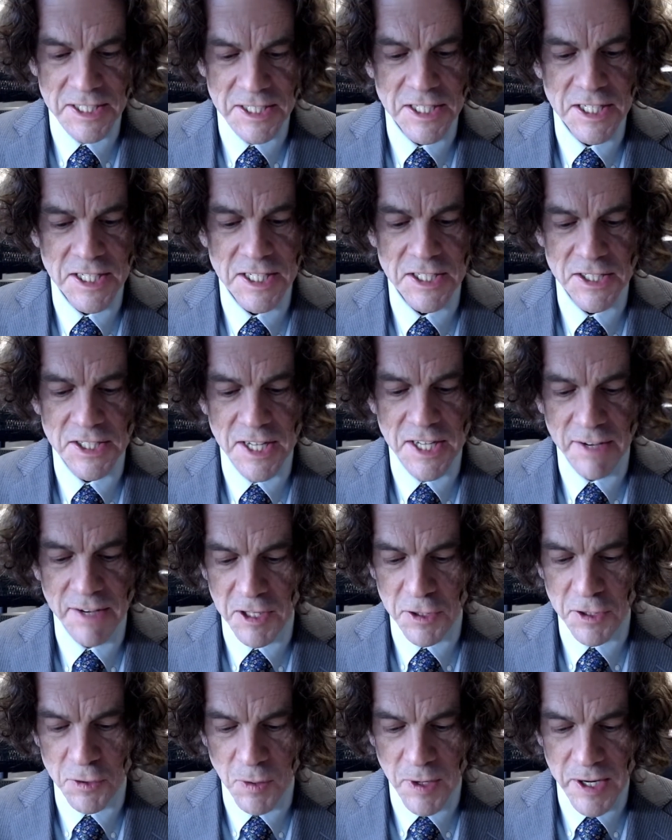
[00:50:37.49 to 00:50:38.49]

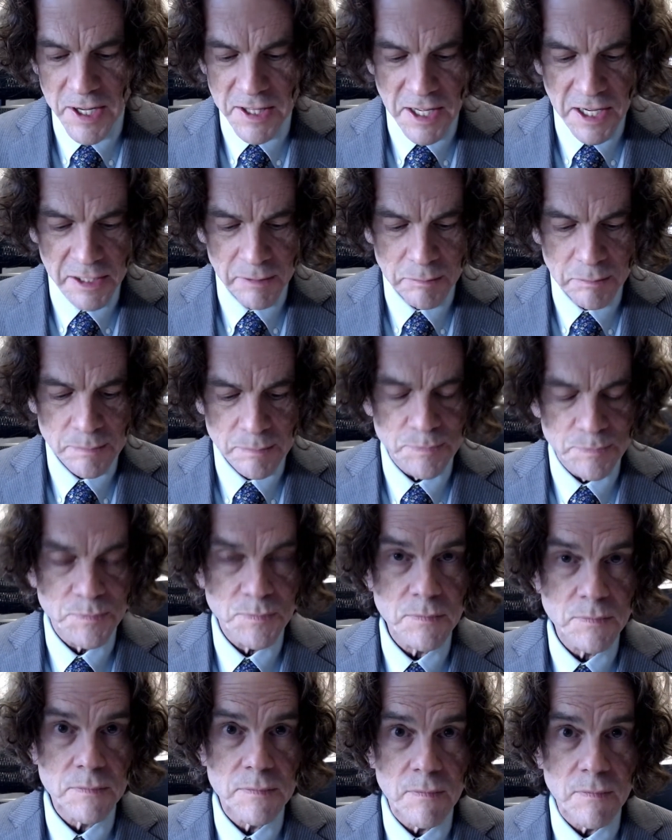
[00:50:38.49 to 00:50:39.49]
1973
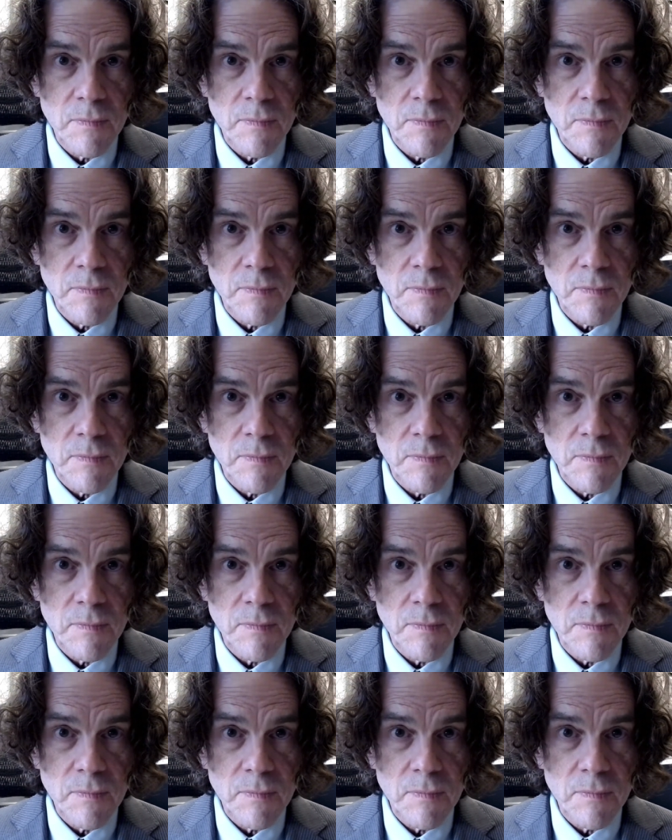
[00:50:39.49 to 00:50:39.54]
then,